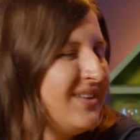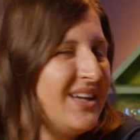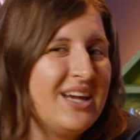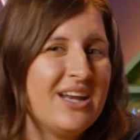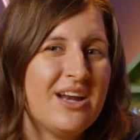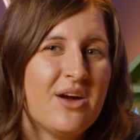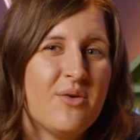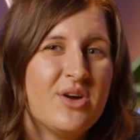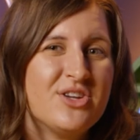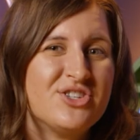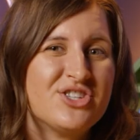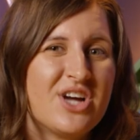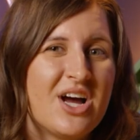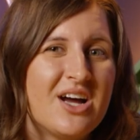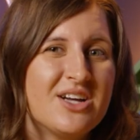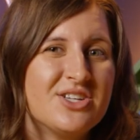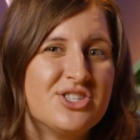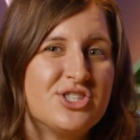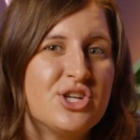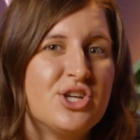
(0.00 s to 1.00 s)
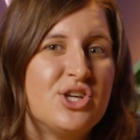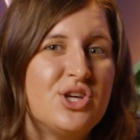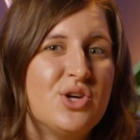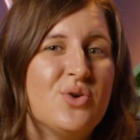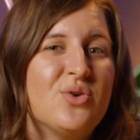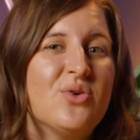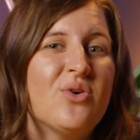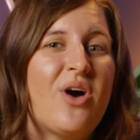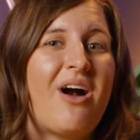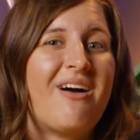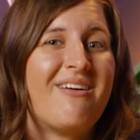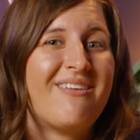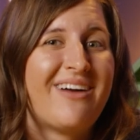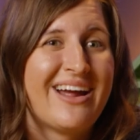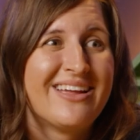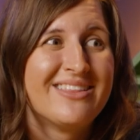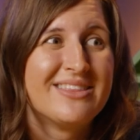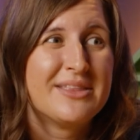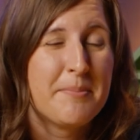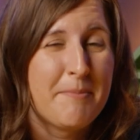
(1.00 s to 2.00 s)
You know what, Josh? You are
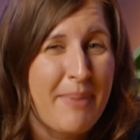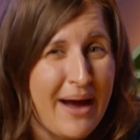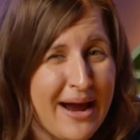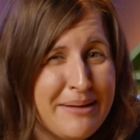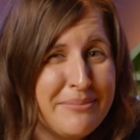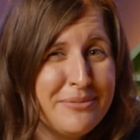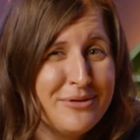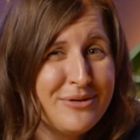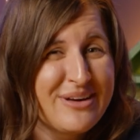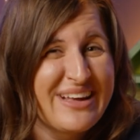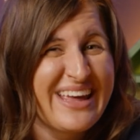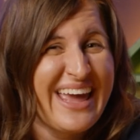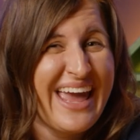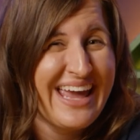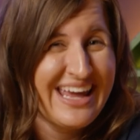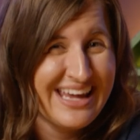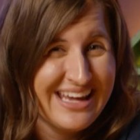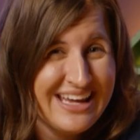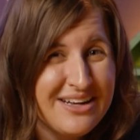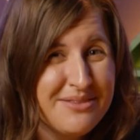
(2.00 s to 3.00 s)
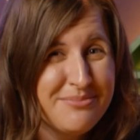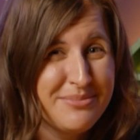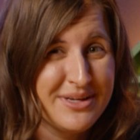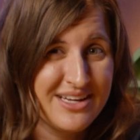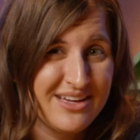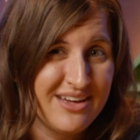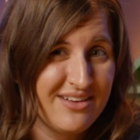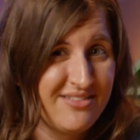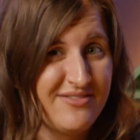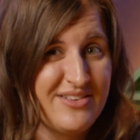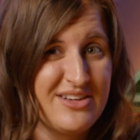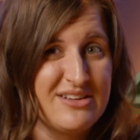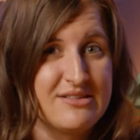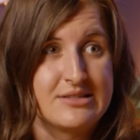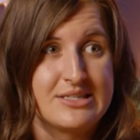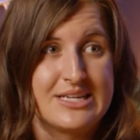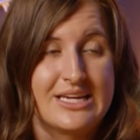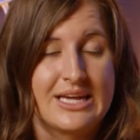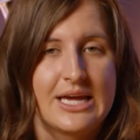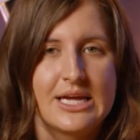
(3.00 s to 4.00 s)
right. The Bible can be
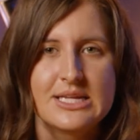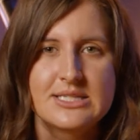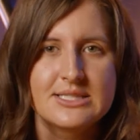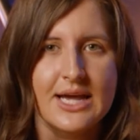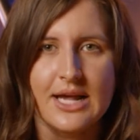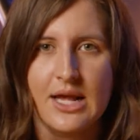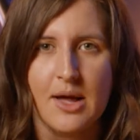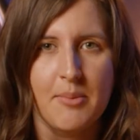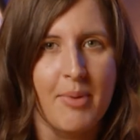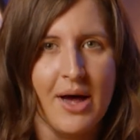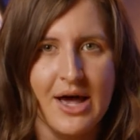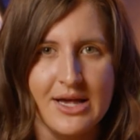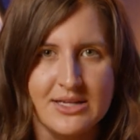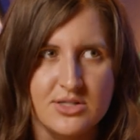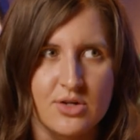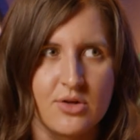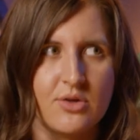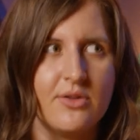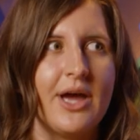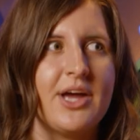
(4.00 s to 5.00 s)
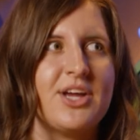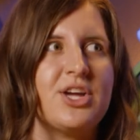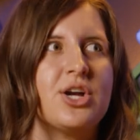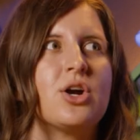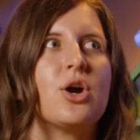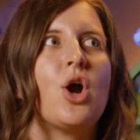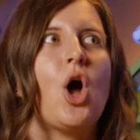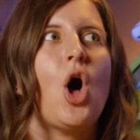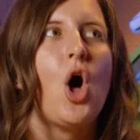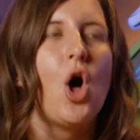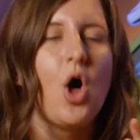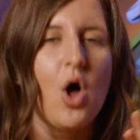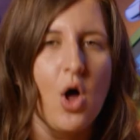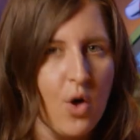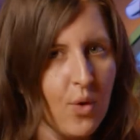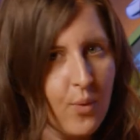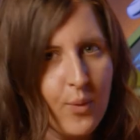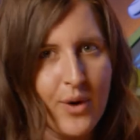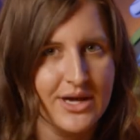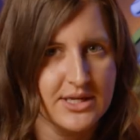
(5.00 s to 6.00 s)
confusing. It's like a puzzle that you're
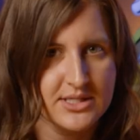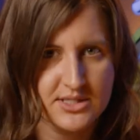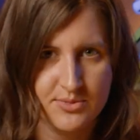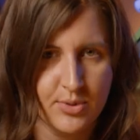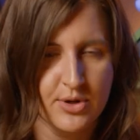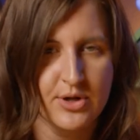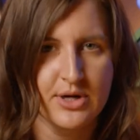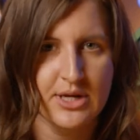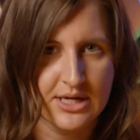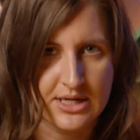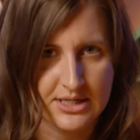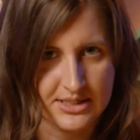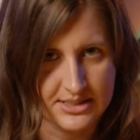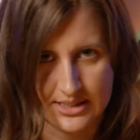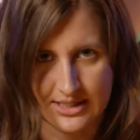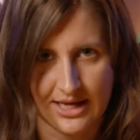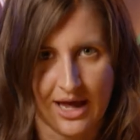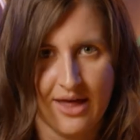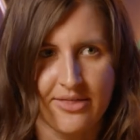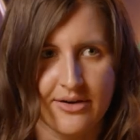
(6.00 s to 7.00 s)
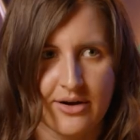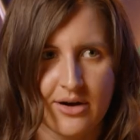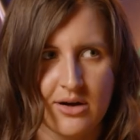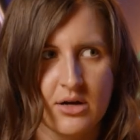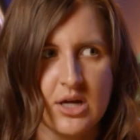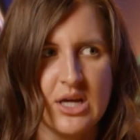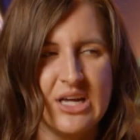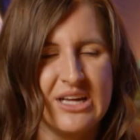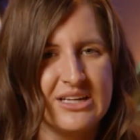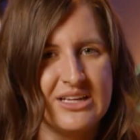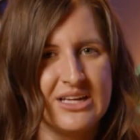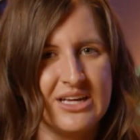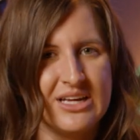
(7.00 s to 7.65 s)
always putting together. Yeah.